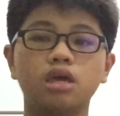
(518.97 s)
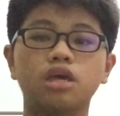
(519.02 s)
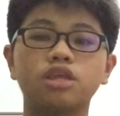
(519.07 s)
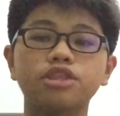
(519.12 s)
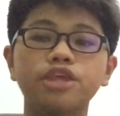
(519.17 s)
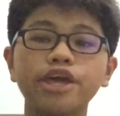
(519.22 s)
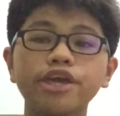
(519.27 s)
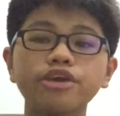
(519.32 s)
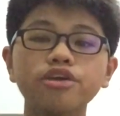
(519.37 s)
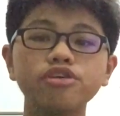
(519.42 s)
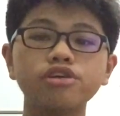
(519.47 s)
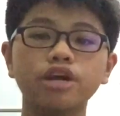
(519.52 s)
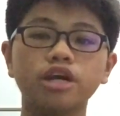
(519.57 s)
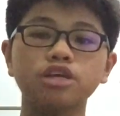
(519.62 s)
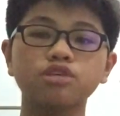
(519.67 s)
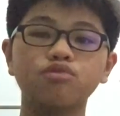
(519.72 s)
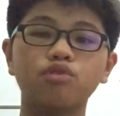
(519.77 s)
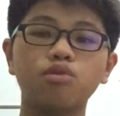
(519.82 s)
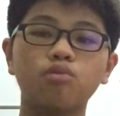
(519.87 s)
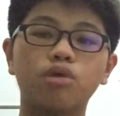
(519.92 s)
And thank you
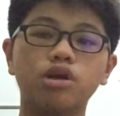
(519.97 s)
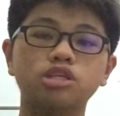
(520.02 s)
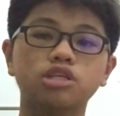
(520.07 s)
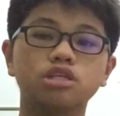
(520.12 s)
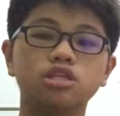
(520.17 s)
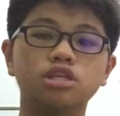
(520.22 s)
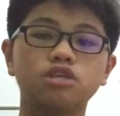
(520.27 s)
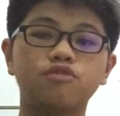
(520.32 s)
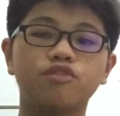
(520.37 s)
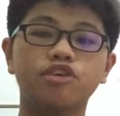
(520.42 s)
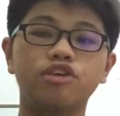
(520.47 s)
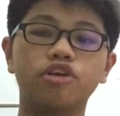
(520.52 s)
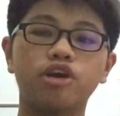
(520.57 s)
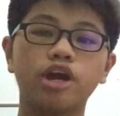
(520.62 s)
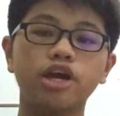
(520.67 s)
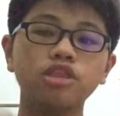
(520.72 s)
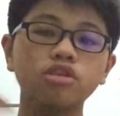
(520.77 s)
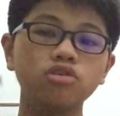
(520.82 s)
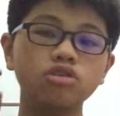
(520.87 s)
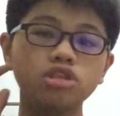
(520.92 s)
guys for watching this video.
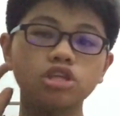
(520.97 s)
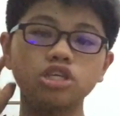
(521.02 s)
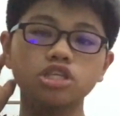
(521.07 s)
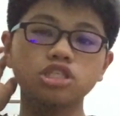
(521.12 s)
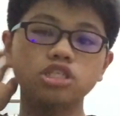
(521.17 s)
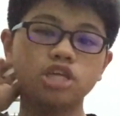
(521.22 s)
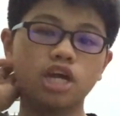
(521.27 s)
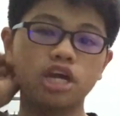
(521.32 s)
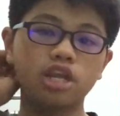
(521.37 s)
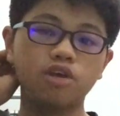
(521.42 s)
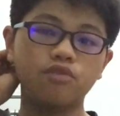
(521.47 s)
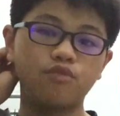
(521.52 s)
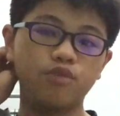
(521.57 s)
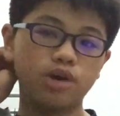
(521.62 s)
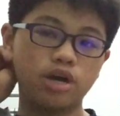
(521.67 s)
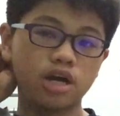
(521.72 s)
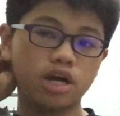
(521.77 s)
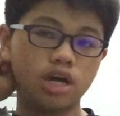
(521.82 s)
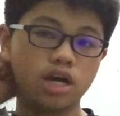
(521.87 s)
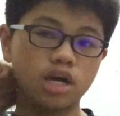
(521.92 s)
I know this is kind of
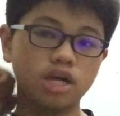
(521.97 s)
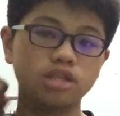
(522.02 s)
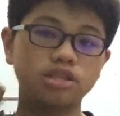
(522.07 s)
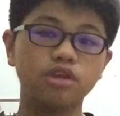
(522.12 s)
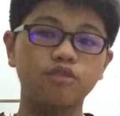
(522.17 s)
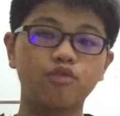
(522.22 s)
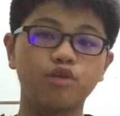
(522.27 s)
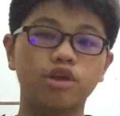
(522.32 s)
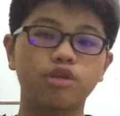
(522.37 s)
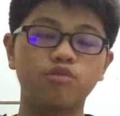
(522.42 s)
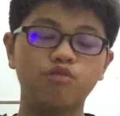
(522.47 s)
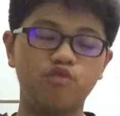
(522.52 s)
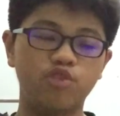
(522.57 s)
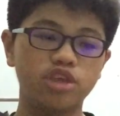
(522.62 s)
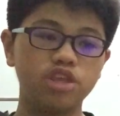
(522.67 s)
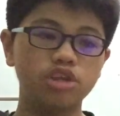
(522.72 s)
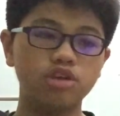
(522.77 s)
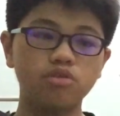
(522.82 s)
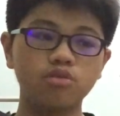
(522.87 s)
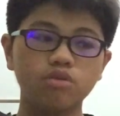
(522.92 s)
a different
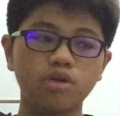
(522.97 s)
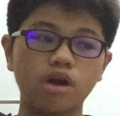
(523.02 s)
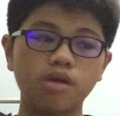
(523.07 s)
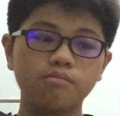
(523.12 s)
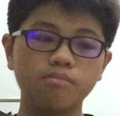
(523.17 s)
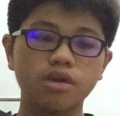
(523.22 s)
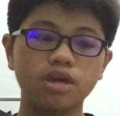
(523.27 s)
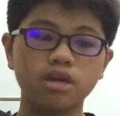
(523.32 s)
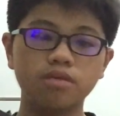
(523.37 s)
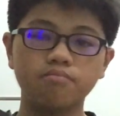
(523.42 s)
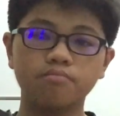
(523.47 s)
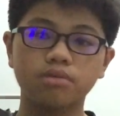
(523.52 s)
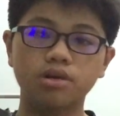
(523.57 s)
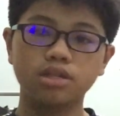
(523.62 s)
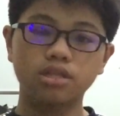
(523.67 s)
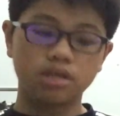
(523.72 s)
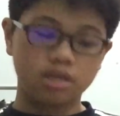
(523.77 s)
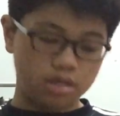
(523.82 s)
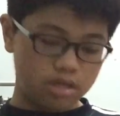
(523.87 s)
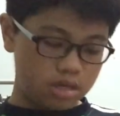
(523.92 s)
video I make,
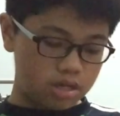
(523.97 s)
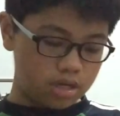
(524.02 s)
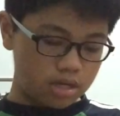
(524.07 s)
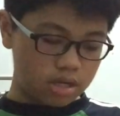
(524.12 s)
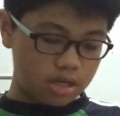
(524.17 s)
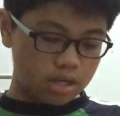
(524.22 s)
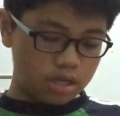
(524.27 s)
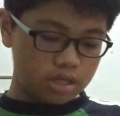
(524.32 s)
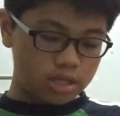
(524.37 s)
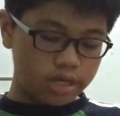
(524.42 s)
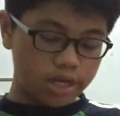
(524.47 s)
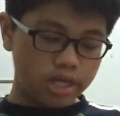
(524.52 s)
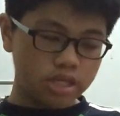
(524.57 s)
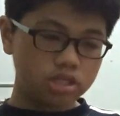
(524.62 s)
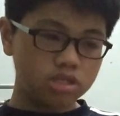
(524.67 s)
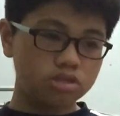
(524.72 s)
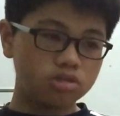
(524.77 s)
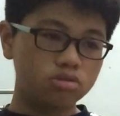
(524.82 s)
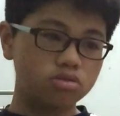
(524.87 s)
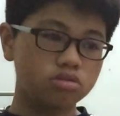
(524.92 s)
but yeah,
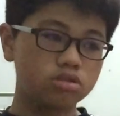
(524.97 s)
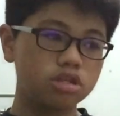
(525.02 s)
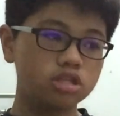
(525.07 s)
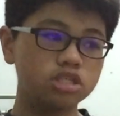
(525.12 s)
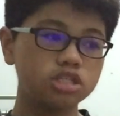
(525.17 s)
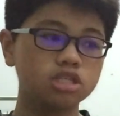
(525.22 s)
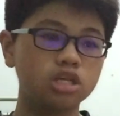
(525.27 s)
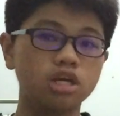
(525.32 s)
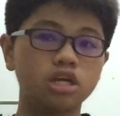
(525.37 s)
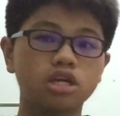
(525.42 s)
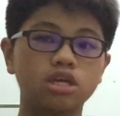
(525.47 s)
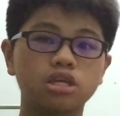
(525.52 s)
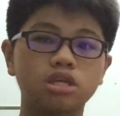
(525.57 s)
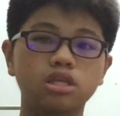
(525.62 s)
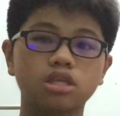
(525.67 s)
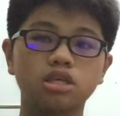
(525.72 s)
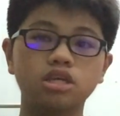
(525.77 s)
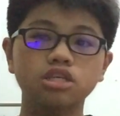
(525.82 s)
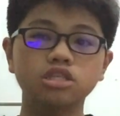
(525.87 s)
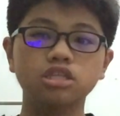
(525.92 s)
so this is a
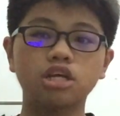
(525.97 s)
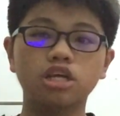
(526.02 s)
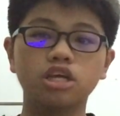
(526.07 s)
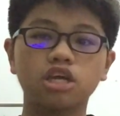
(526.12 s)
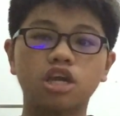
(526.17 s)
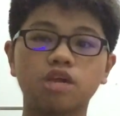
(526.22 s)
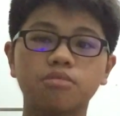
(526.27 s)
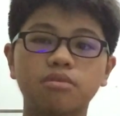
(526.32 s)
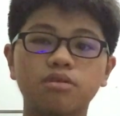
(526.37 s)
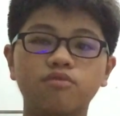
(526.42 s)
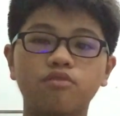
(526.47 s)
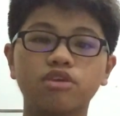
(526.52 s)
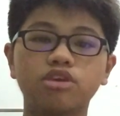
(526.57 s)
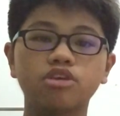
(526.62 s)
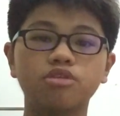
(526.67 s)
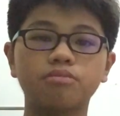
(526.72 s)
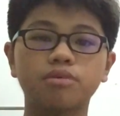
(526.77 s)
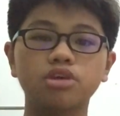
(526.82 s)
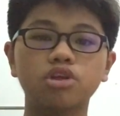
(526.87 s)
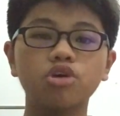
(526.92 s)
this is not a gaming
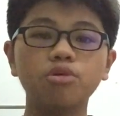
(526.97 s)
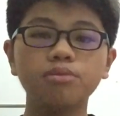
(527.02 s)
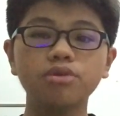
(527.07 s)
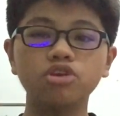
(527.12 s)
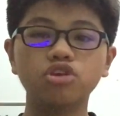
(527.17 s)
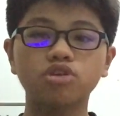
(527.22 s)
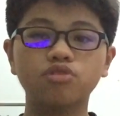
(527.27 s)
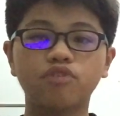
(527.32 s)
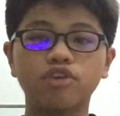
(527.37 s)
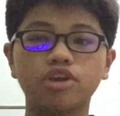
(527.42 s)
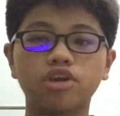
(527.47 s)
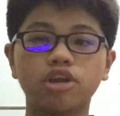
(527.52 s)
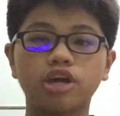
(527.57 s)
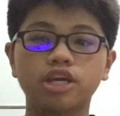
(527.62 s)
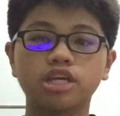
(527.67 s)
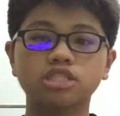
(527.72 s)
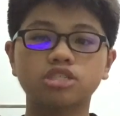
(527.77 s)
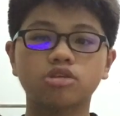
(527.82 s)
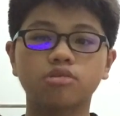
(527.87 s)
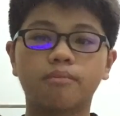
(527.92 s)
video, but hope you enjoyed this video.
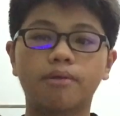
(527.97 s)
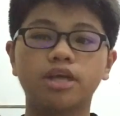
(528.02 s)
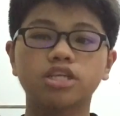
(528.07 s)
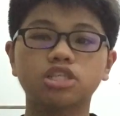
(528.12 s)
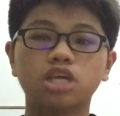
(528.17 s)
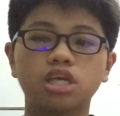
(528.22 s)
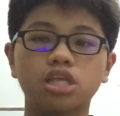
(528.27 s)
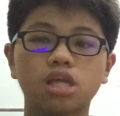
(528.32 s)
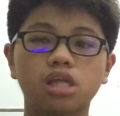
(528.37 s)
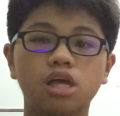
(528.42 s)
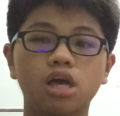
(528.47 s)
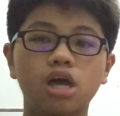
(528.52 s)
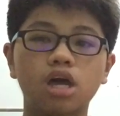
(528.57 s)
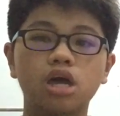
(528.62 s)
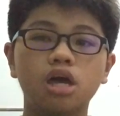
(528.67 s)
Like this on my channel.